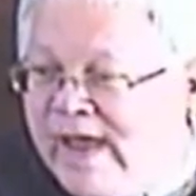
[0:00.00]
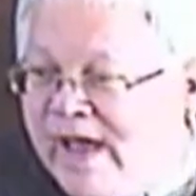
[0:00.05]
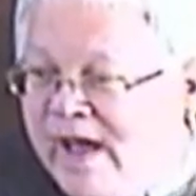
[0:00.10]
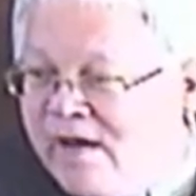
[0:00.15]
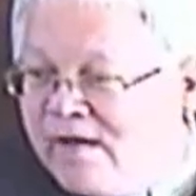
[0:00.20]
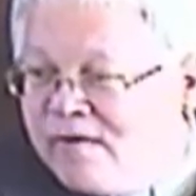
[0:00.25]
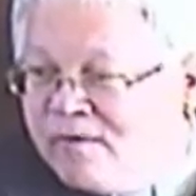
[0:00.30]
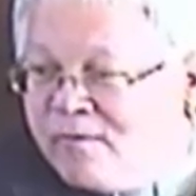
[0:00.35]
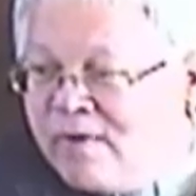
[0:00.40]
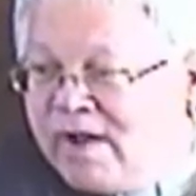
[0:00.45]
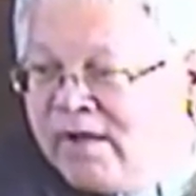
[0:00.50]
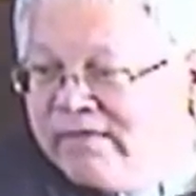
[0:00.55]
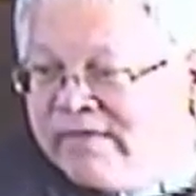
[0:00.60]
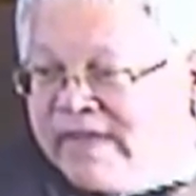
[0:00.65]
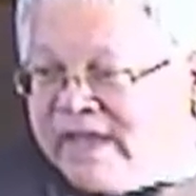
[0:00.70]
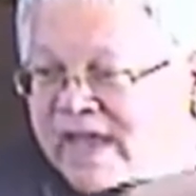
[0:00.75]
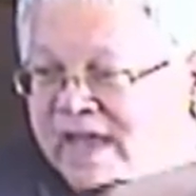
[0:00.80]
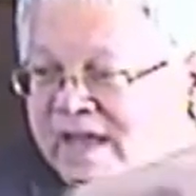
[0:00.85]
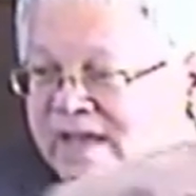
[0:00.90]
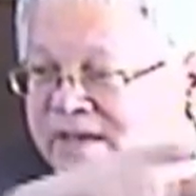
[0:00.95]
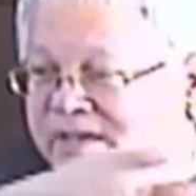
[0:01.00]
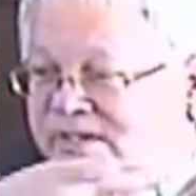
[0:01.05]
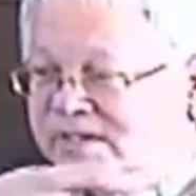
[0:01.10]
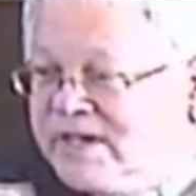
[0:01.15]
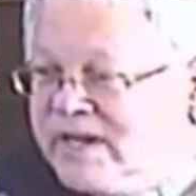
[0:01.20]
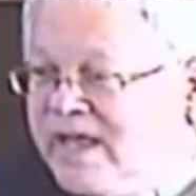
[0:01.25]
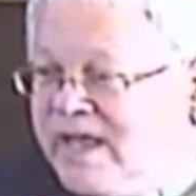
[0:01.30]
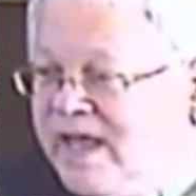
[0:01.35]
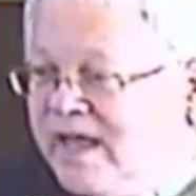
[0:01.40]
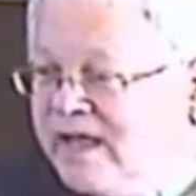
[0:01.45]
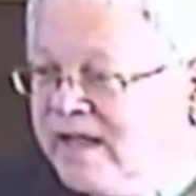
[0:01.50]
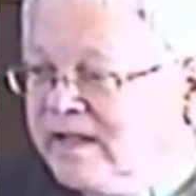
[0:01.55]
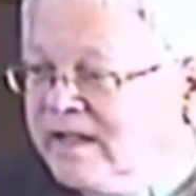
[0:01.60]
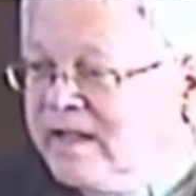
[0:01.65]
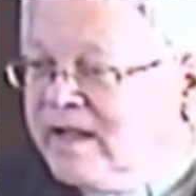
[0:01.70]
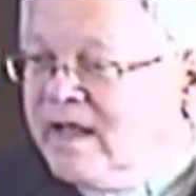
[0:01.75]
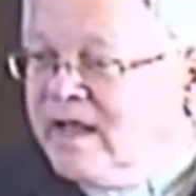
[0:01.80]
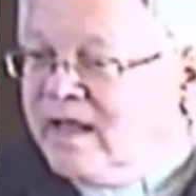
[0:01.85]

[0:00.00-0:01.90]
out around the edge again.